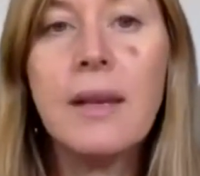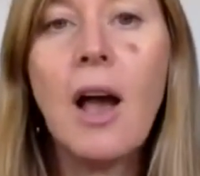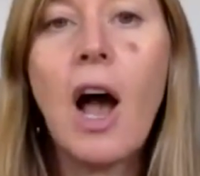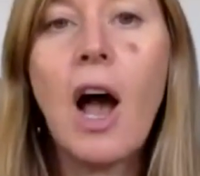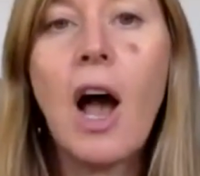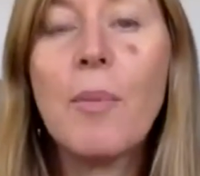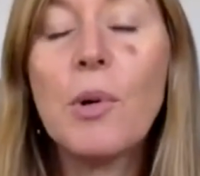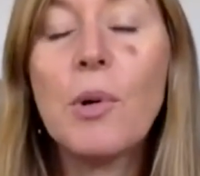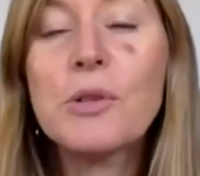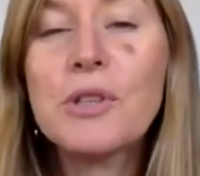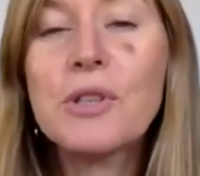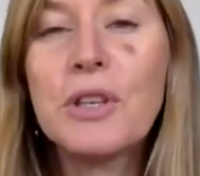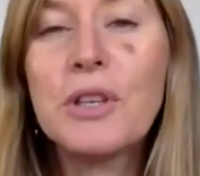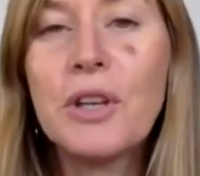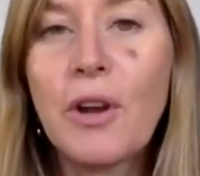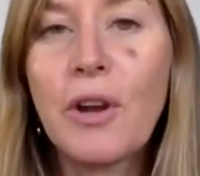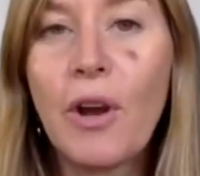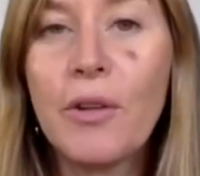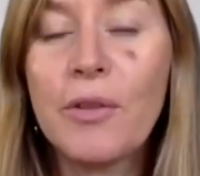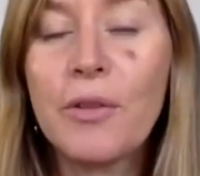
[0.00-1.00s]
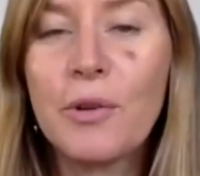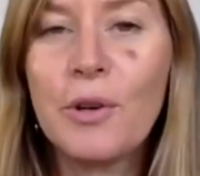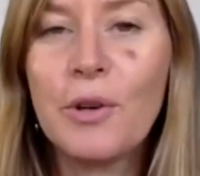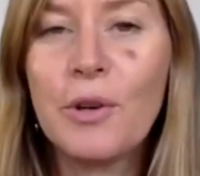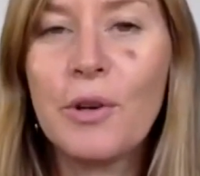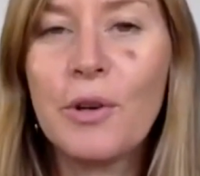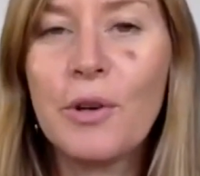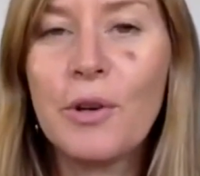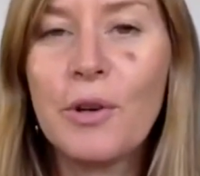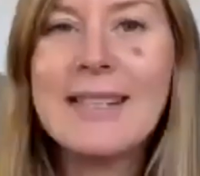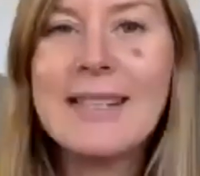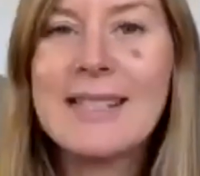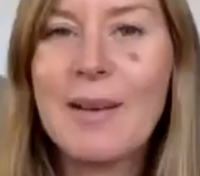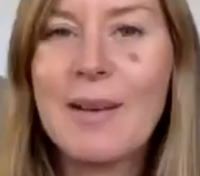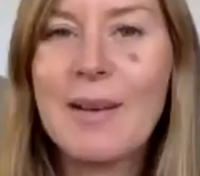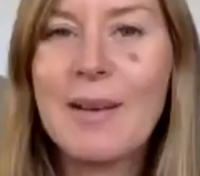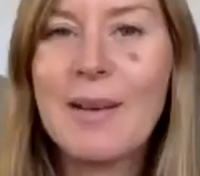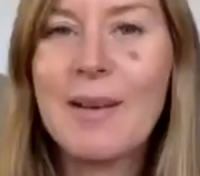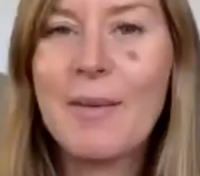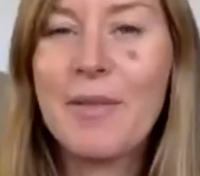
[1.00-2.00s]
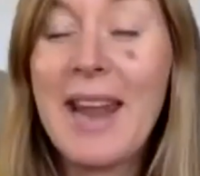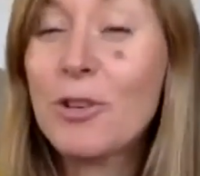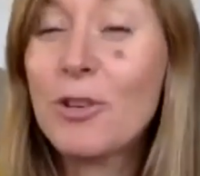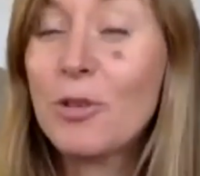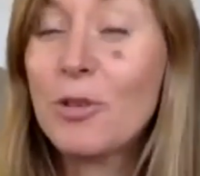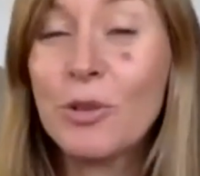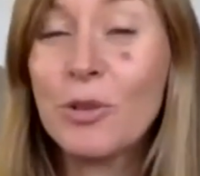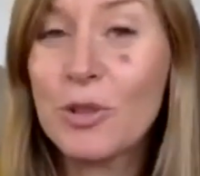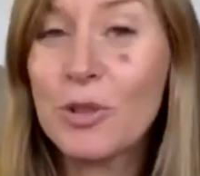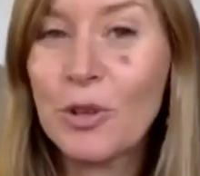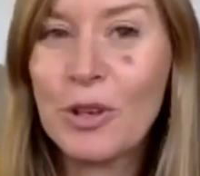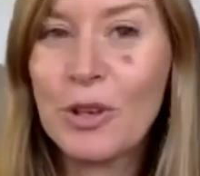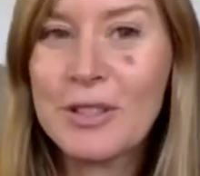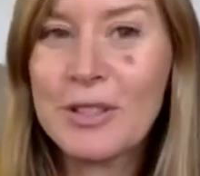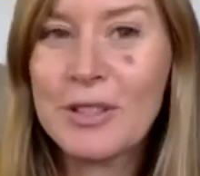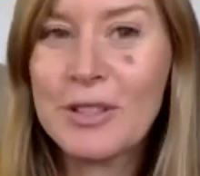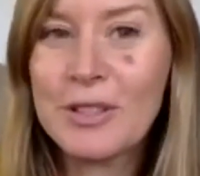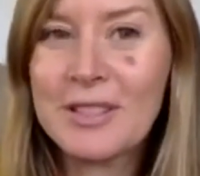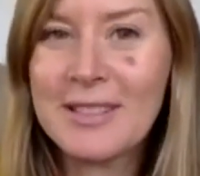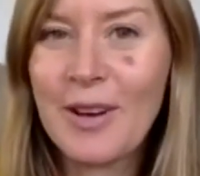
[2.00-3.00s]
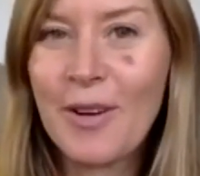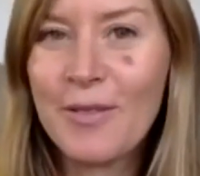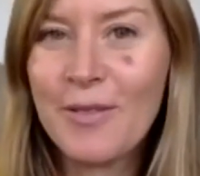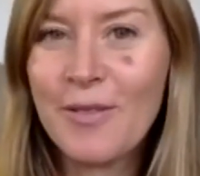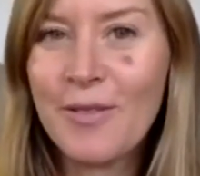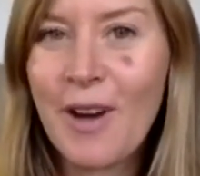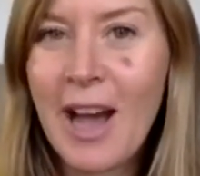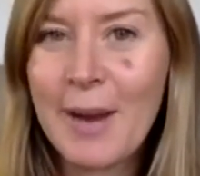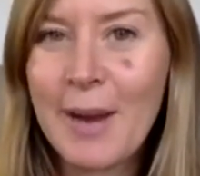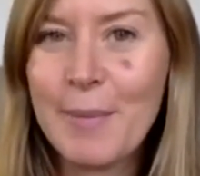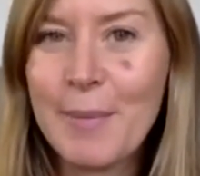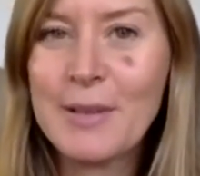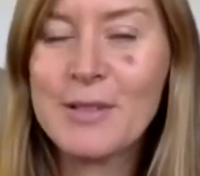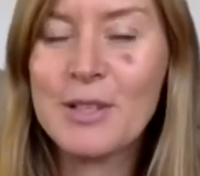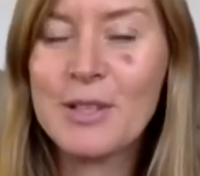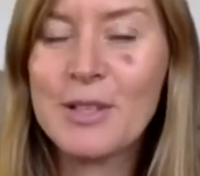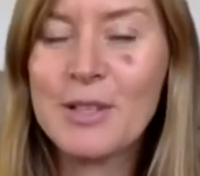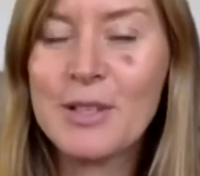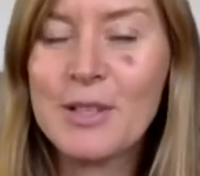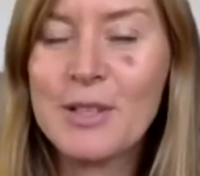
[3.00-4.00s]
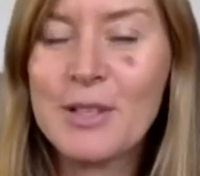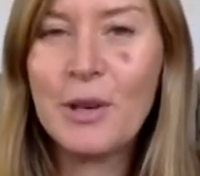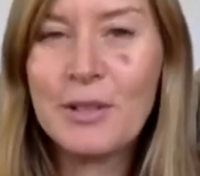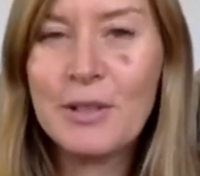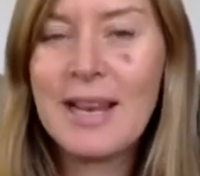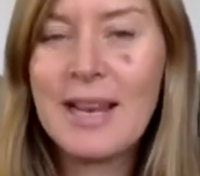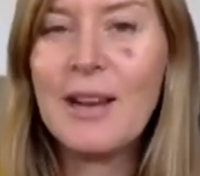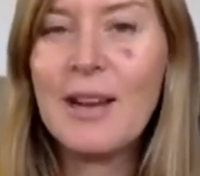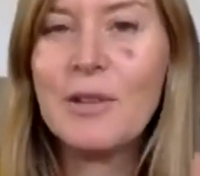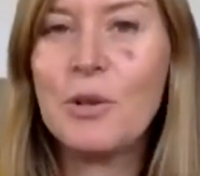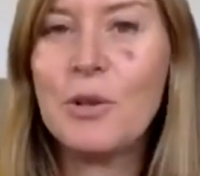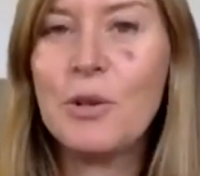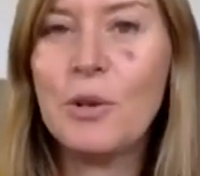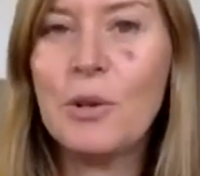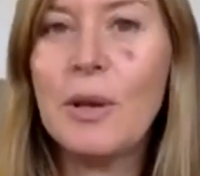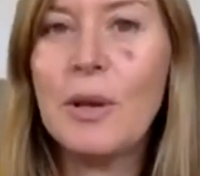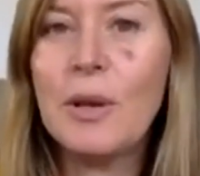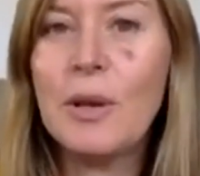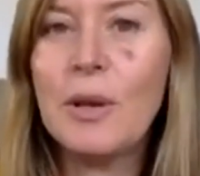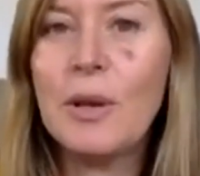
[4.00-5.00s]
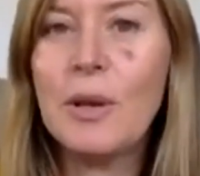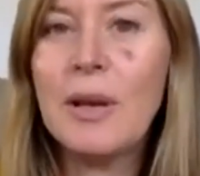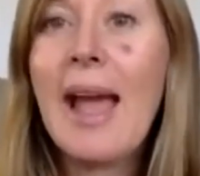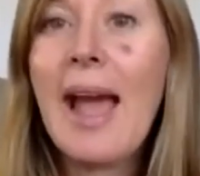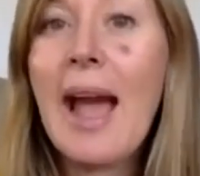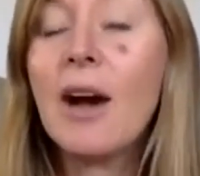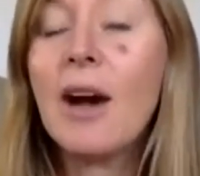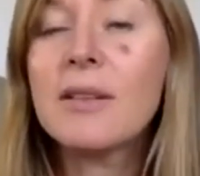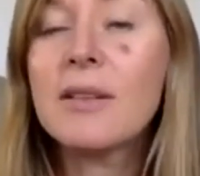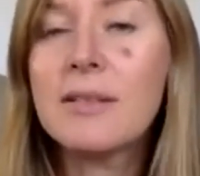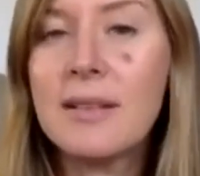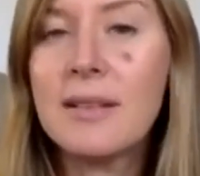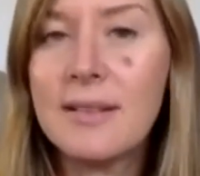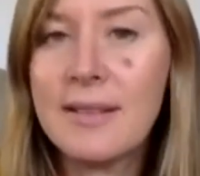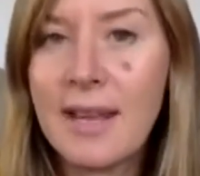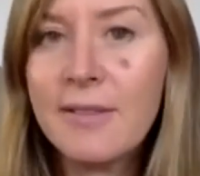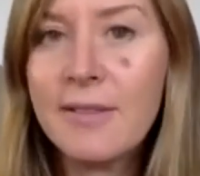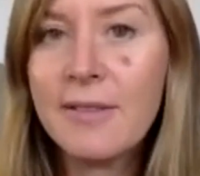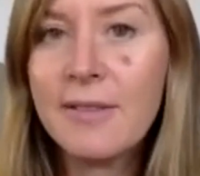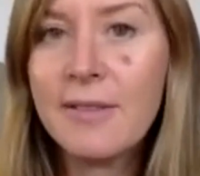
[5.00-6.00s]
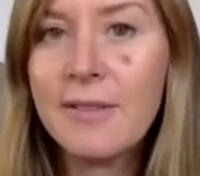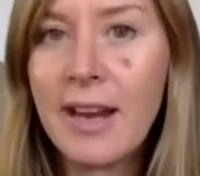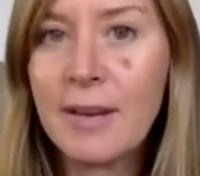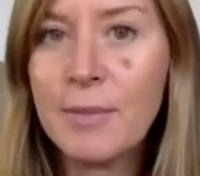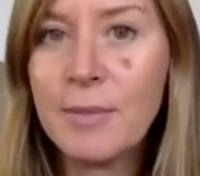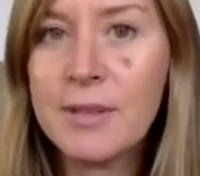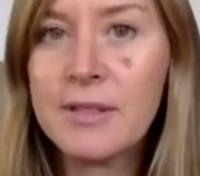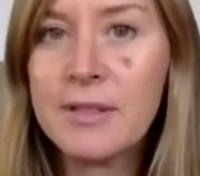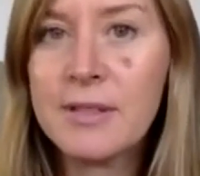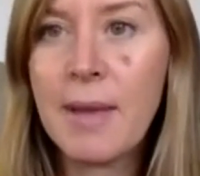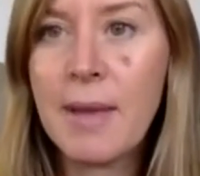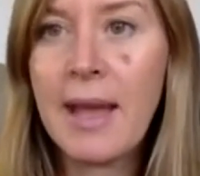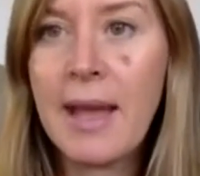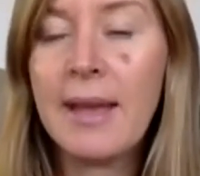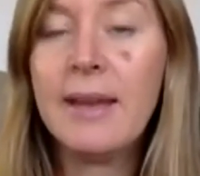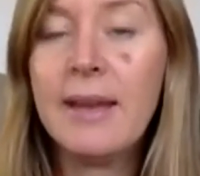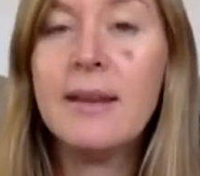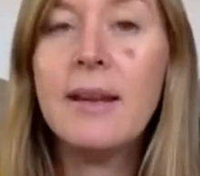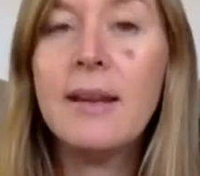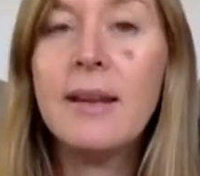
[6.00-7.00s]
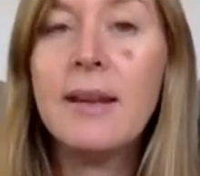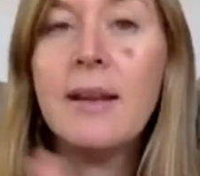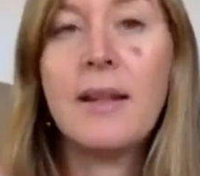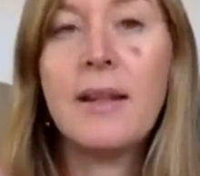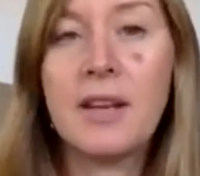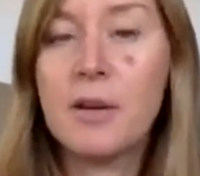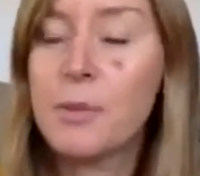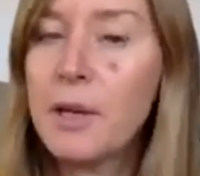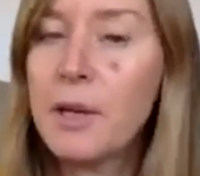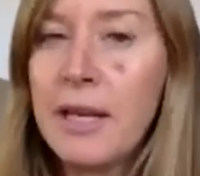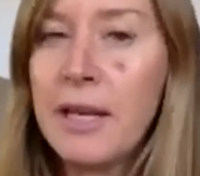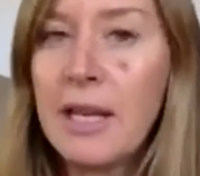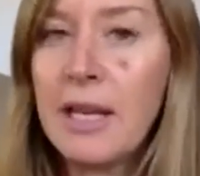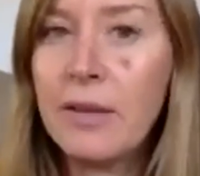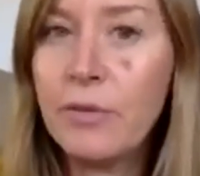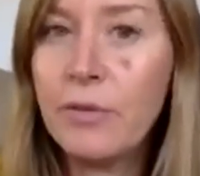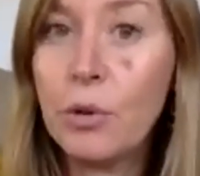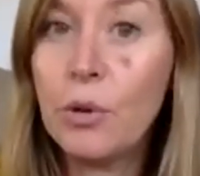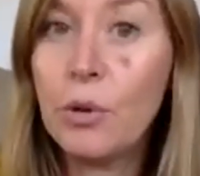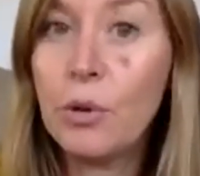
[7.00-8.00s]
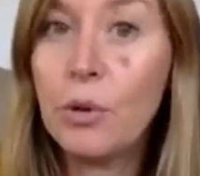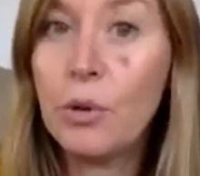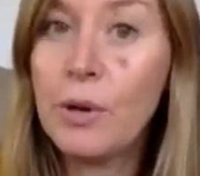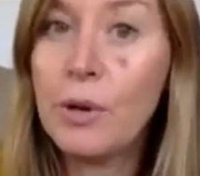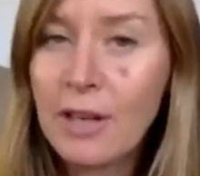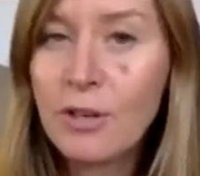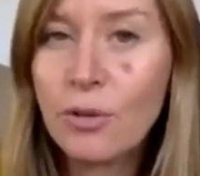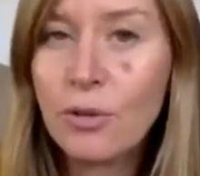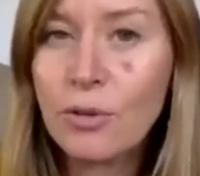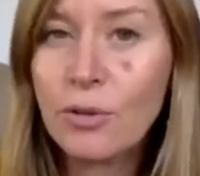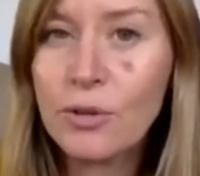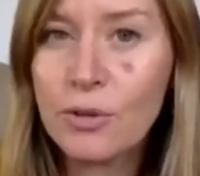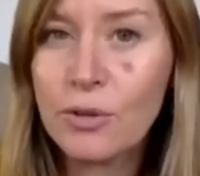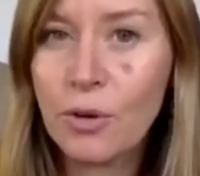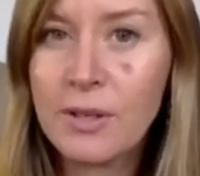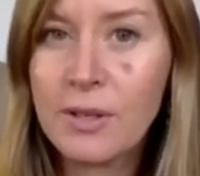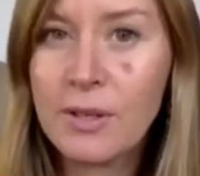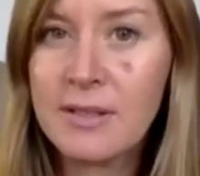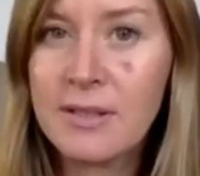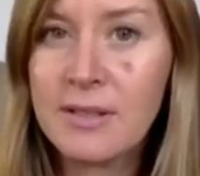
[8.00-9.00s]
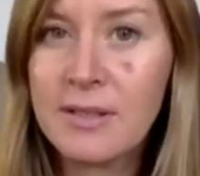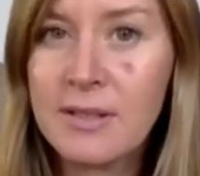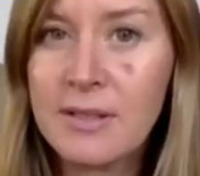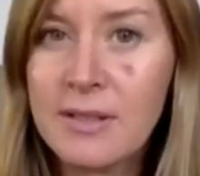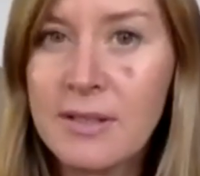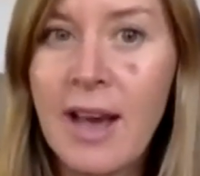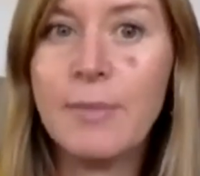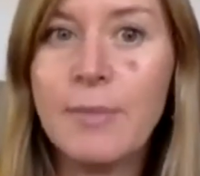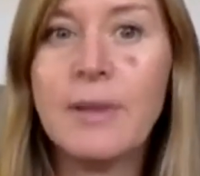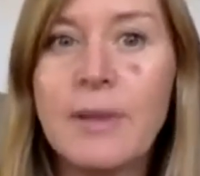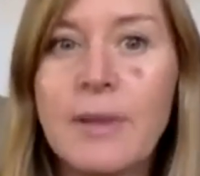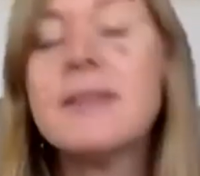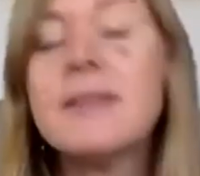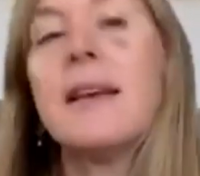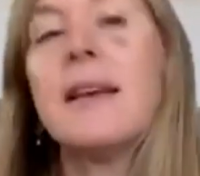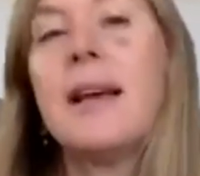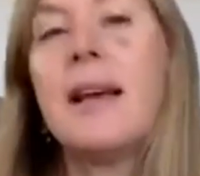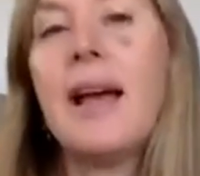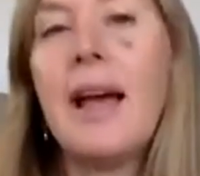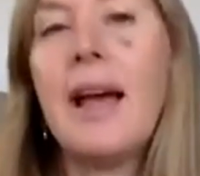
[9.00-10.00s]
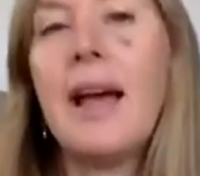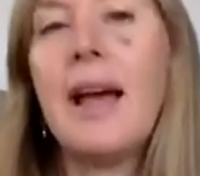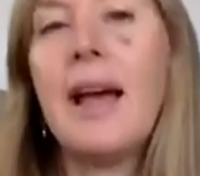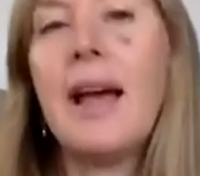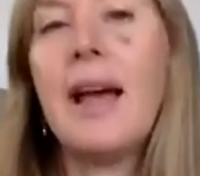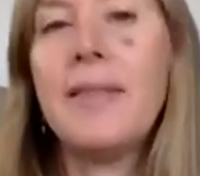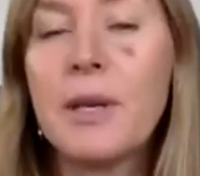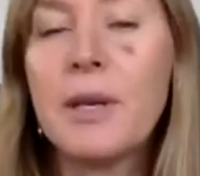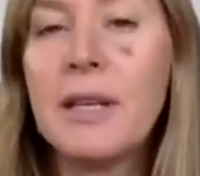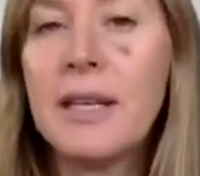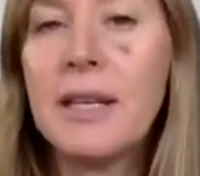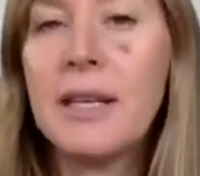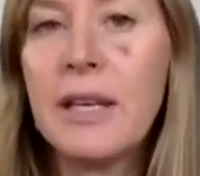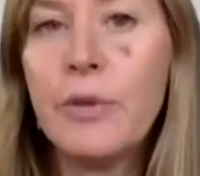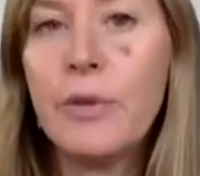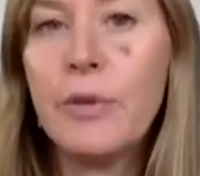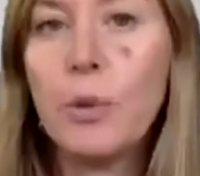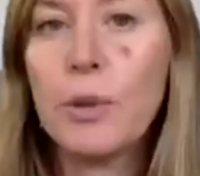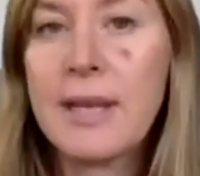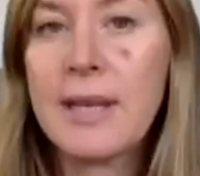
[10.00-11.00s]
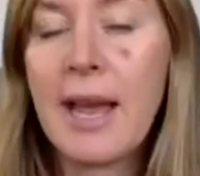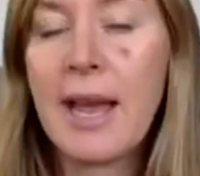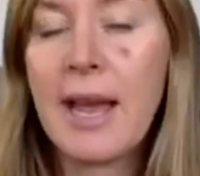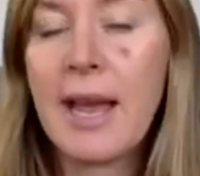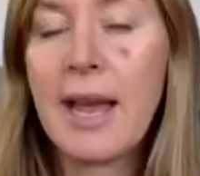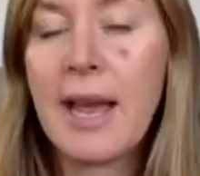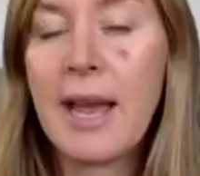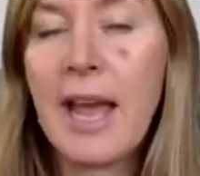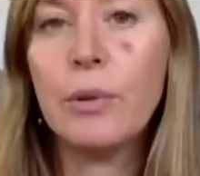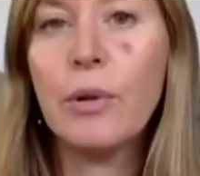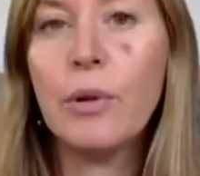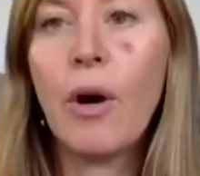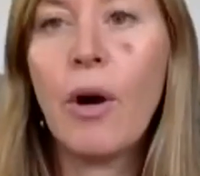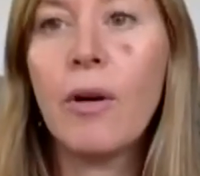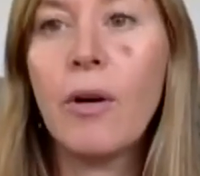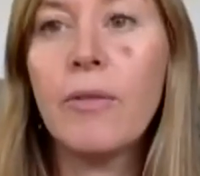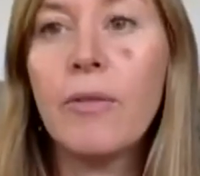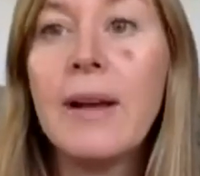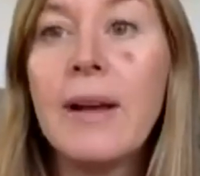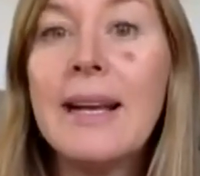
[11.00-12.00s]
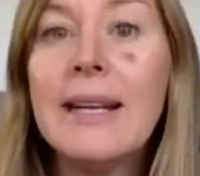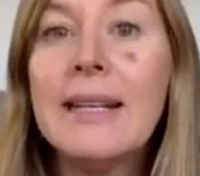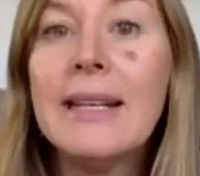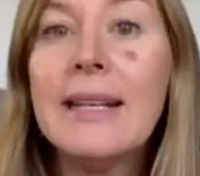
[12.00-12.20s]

I'm also going to go through some of the natural sources of vitamins. So I'm going to tell you how synthetic vitamins are made, then I'm going to give you natural sources of vitamins, and then I'm going to give you a table of